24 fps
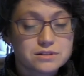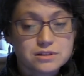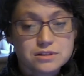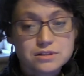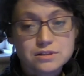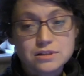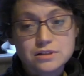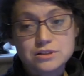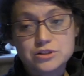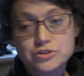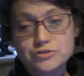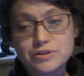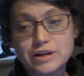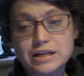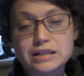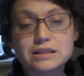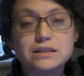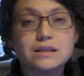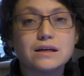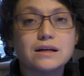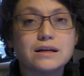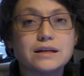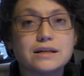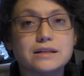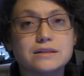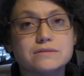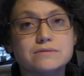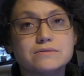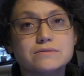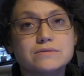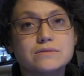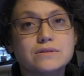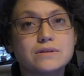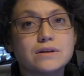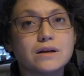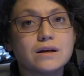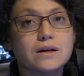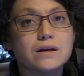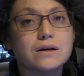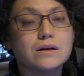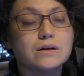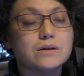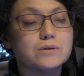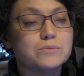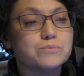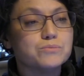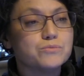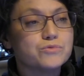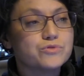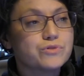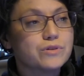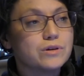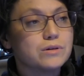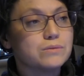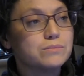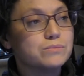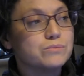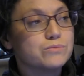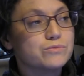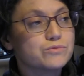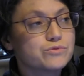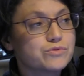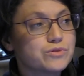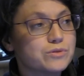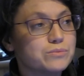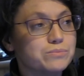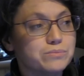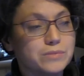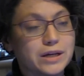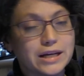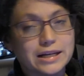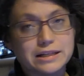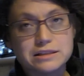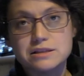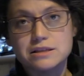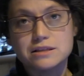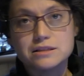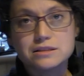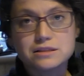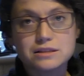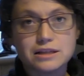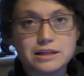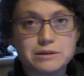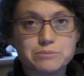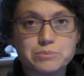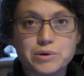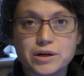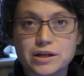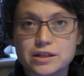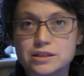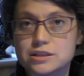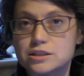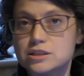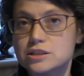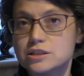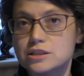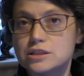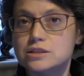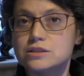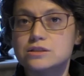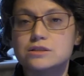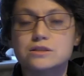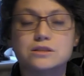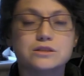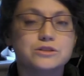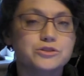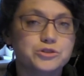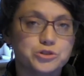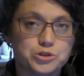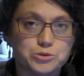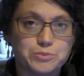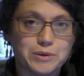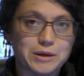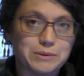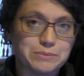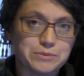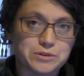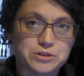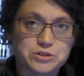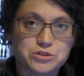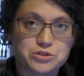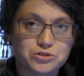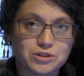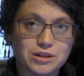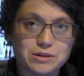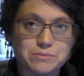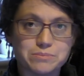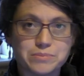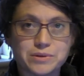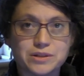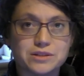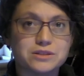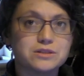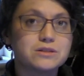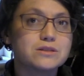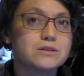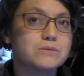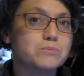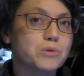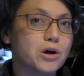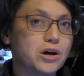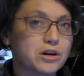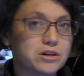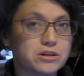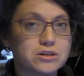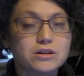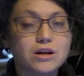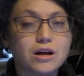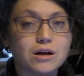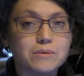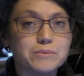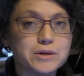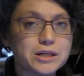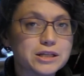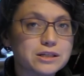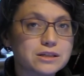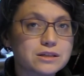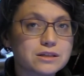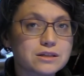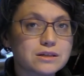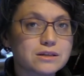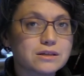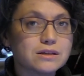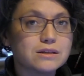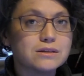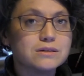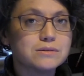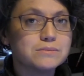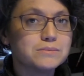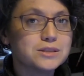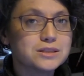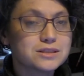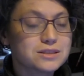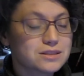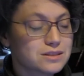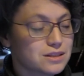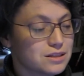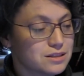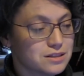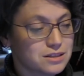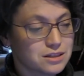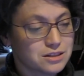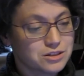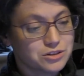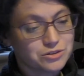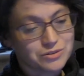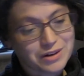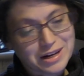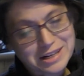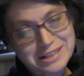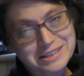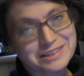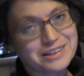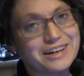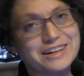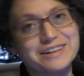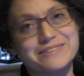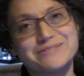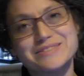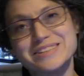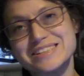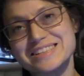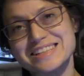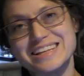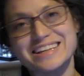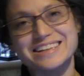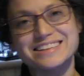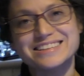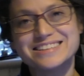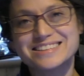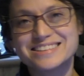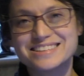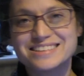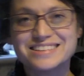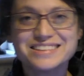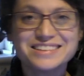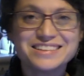just a direct line from magazines like Punch into the newspaper strip, into the modern comic. It's a direct line of descent.